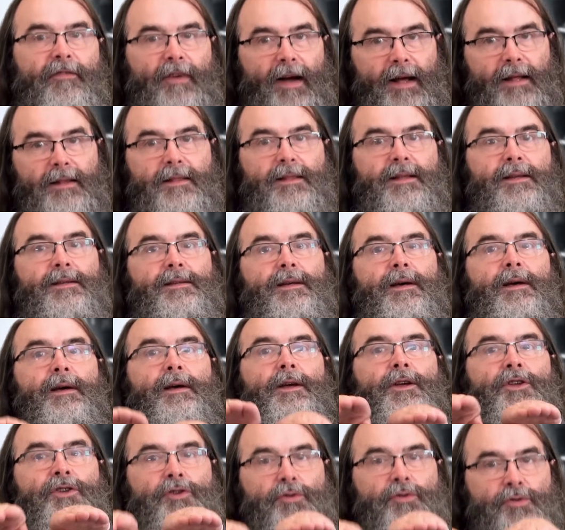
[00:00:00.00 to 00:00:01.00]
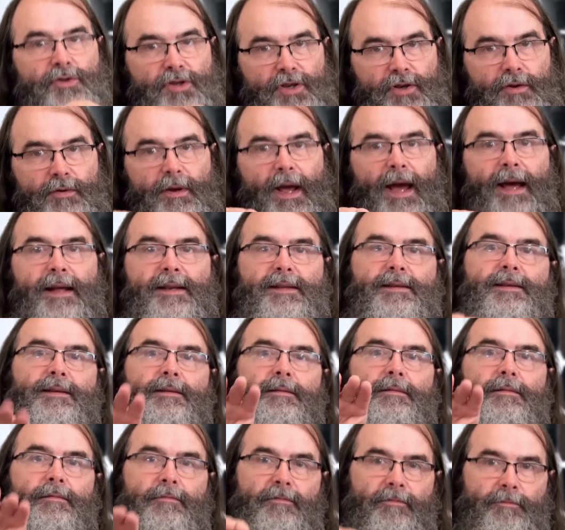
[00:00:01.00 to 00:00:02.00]
the fact that you do get
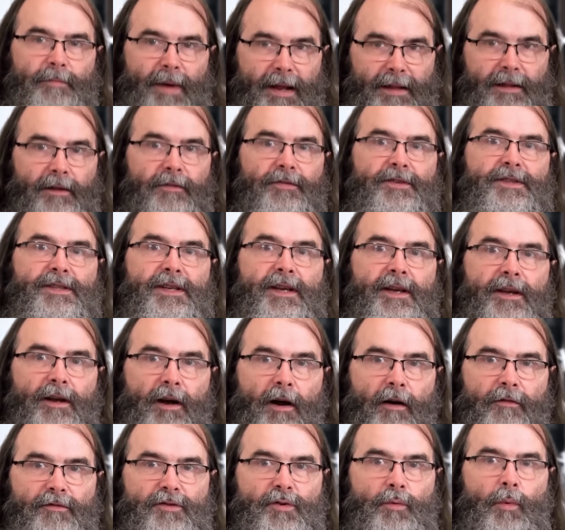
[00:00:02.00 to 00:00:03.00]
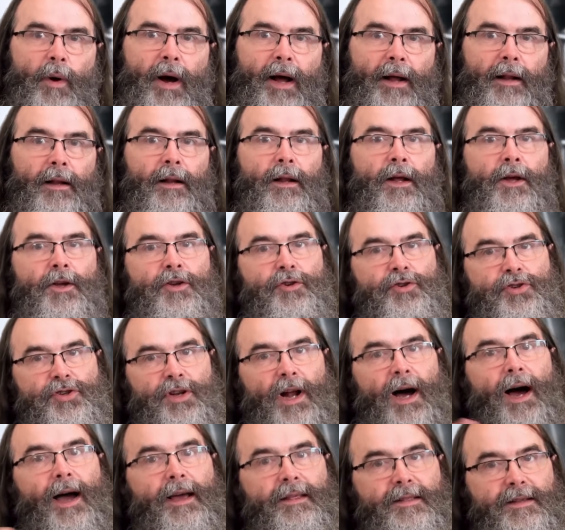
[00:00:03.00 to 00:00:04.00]
metal fatigue after a while, you should
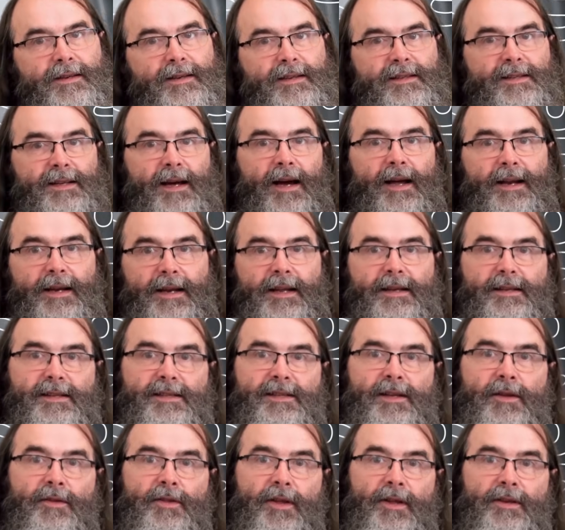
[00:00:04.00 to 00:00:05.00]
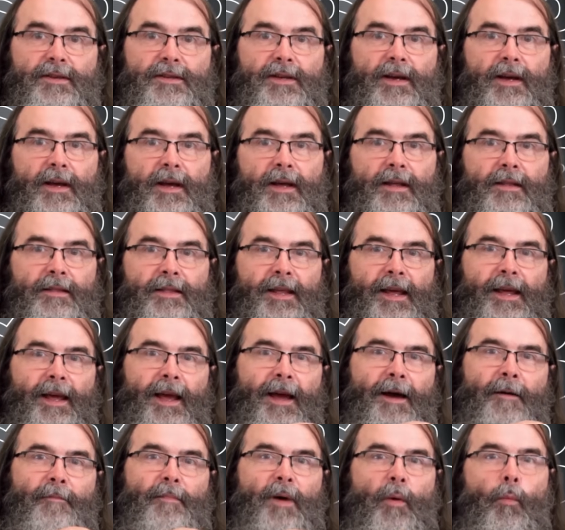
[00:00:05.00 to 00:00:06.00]
either design it so that the
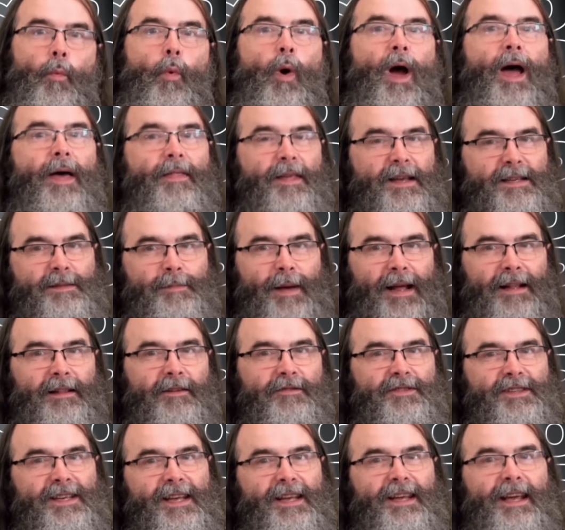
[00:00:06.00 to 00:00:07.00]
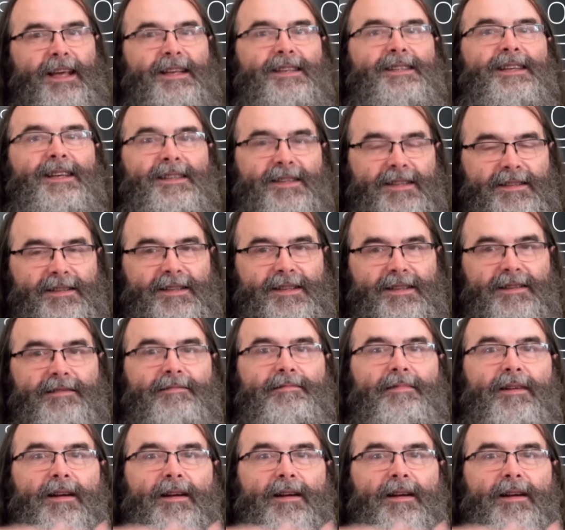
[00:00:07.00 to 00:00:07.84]
where there's metal fatigue, it doesn't